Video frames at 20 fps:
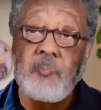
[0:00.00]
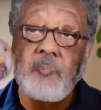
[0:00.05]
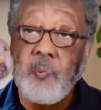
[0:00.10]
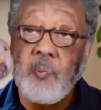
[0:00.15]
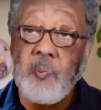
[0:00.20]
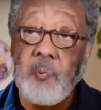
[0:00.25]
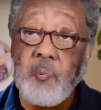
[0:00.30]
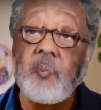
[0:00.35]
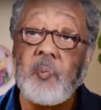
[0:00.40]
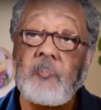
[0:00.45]
you
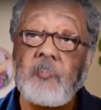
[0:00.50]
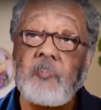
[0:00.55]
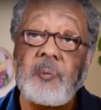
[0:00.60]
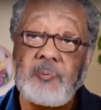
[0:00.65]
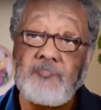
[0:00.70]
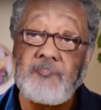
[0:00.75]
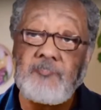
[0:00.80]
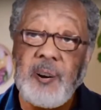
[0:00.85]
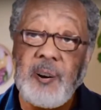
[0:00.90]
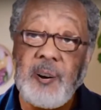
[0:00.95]
ain't gonna be living
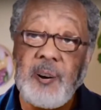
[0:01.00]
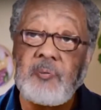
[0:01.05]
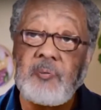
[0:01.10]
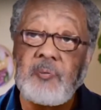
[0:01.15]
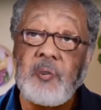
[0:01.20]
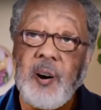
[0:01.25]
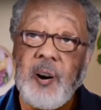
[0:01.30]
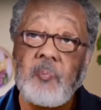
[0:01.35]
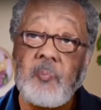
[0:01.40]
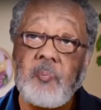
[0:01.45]
here much
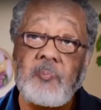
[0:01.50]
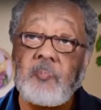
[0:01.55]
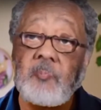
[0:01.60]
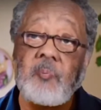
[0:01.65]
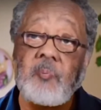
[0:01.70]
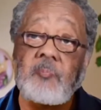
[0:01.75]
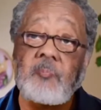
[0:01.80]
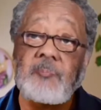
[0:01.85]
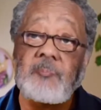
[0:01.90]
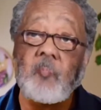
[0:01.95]
longer with all
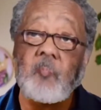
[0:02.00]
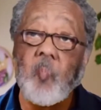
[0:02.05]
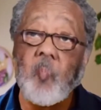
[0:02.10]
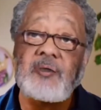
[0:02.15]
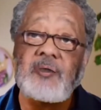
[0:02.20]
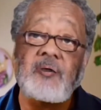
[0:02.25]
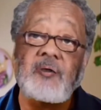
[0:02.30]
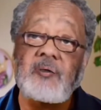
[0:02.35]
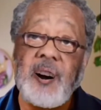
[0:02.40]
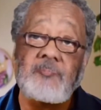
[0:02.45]
them
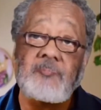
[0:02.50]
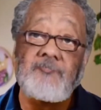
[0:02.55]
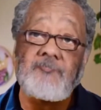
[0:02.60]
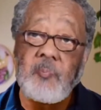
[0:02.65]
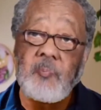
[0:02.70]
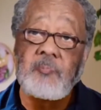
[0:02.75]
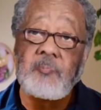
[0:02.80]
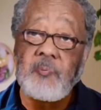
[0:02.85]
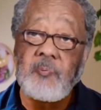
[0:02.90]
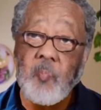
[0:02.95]
racists out front
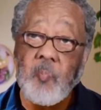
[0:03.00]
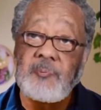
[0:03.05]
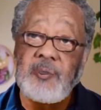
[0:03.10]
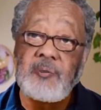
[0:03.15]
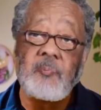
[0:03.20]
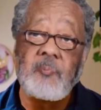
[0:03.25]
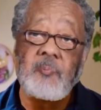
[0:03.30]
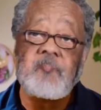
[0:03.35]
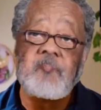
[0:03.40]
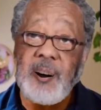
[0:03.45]
screaming and
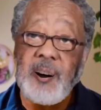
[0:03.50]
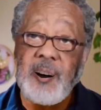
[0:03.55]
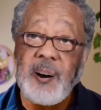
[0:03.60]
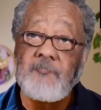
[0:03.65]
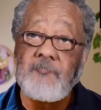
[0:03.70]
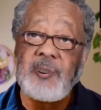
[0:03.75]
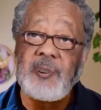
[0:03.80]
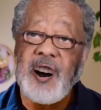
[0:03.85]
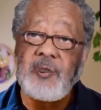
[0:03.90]
spray painting my